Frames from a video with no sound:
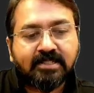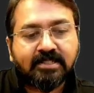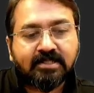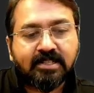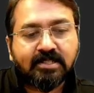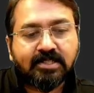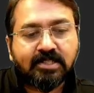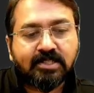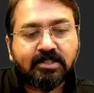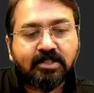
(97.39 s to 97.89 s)

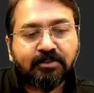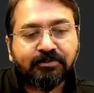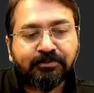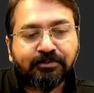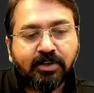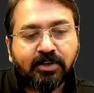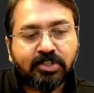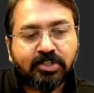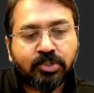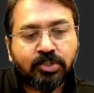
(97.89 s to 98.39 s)
This is the
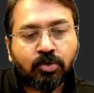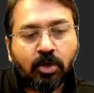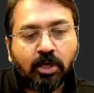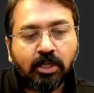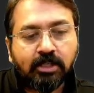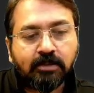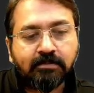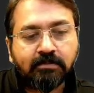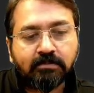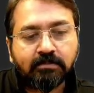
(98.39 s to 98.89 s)
first
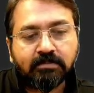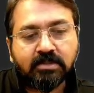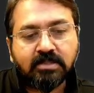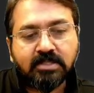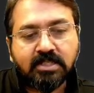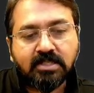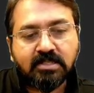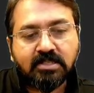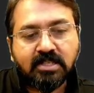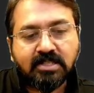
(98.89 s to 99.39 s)
column, this
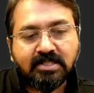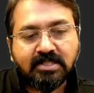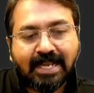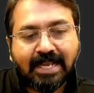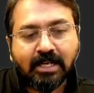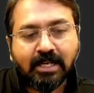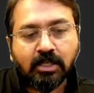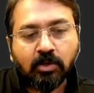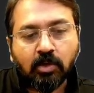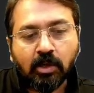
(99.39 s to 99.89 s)
is the
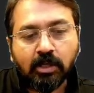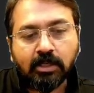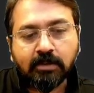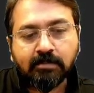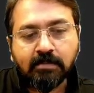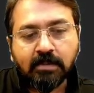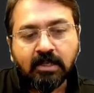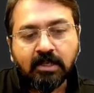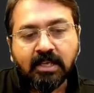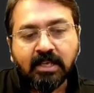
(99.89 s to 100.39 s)
second column,
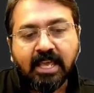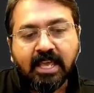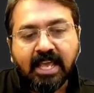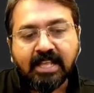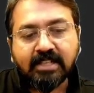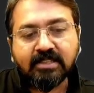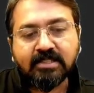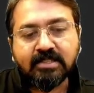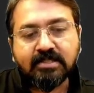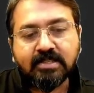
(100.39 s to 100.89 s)

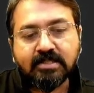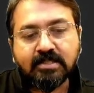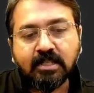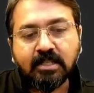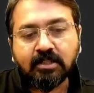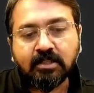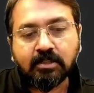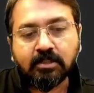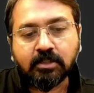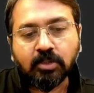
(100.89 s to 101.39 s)
and this is the
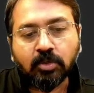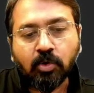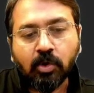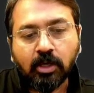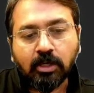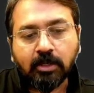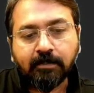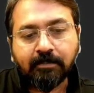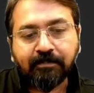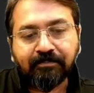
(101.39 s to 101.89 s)
third column.